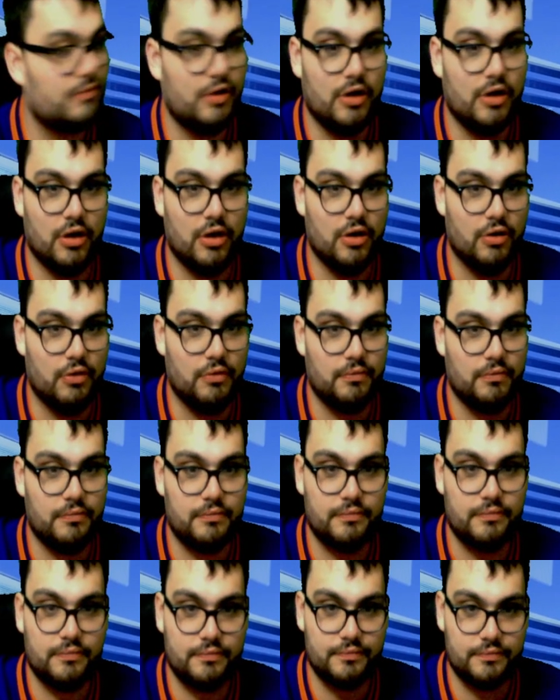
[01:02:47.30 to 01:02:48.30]
Uh-oh.
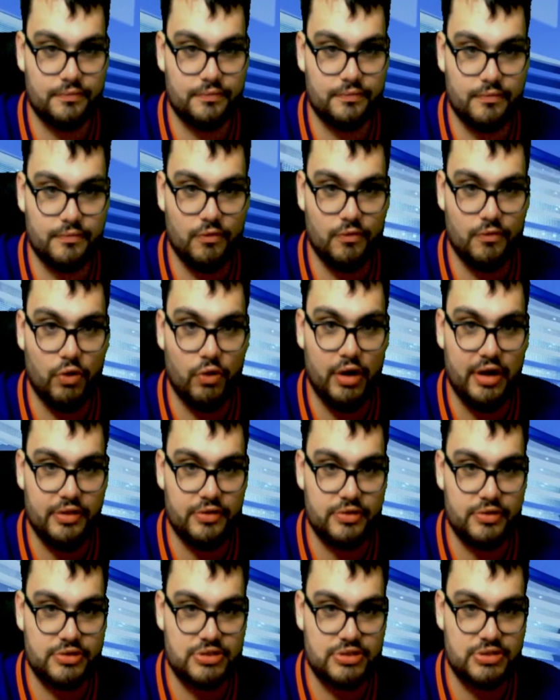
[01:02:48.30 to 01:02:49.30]

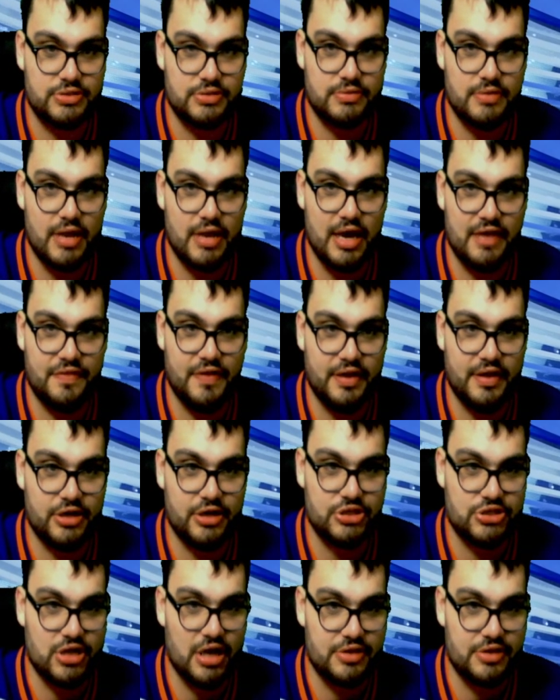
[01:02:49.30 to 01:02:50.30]
Oilers, I think,
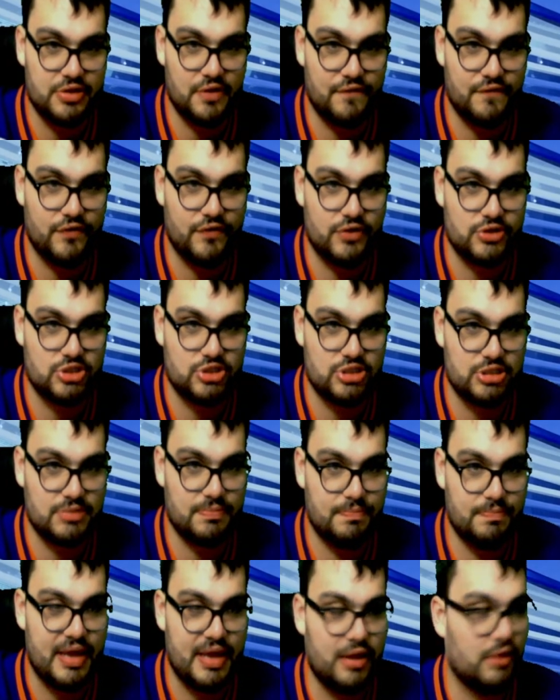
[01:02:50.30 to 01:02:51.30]
just got their first
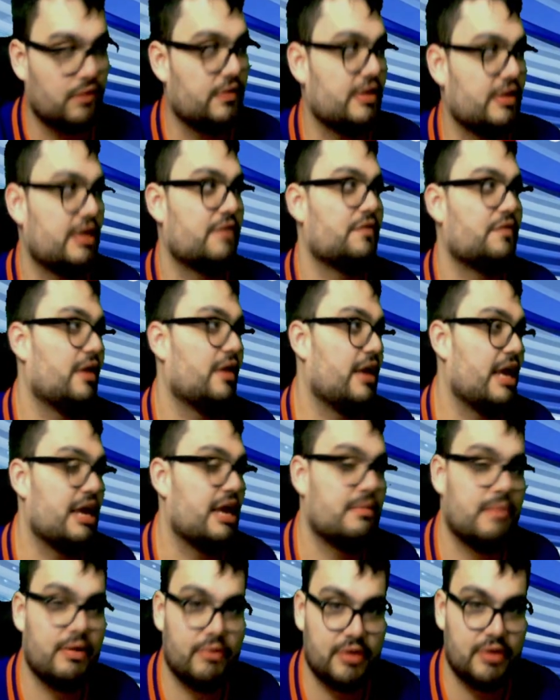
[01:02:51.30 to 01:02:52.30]
penalty of the
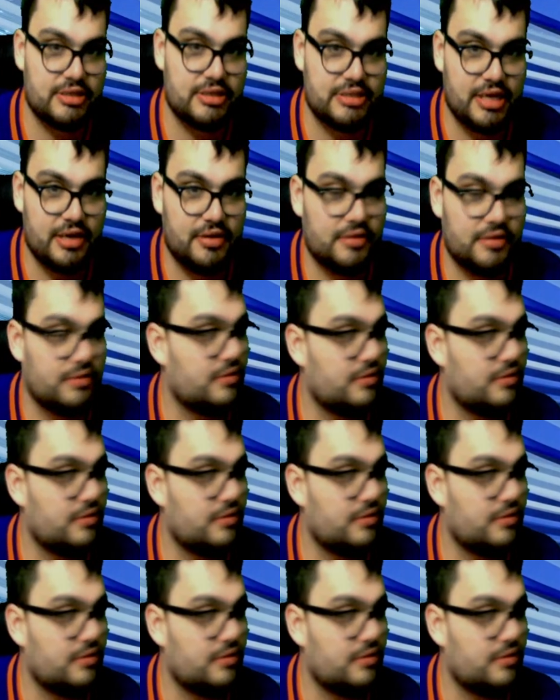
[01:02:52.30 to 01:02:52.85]
game, I want to say.